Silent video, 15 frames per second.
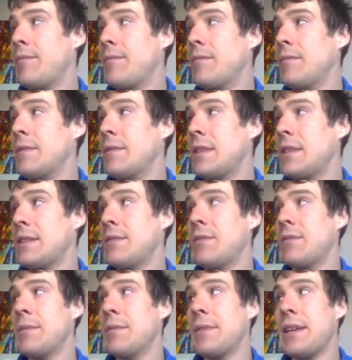so that's the
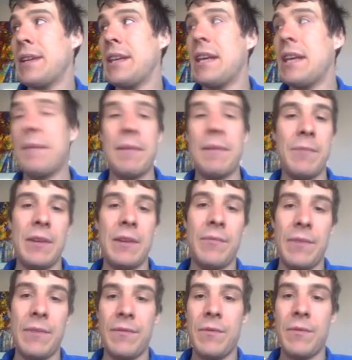formula that he came up
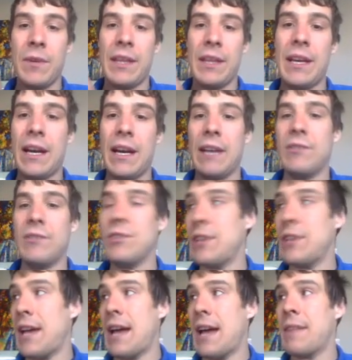with for the
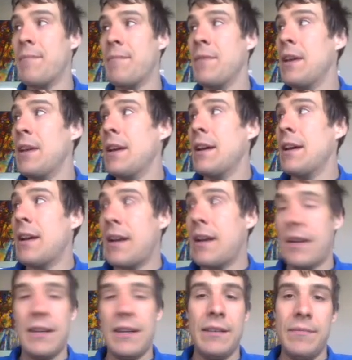hydrogen atom.
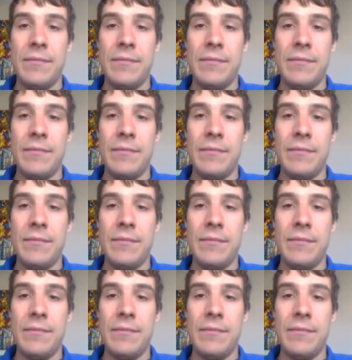The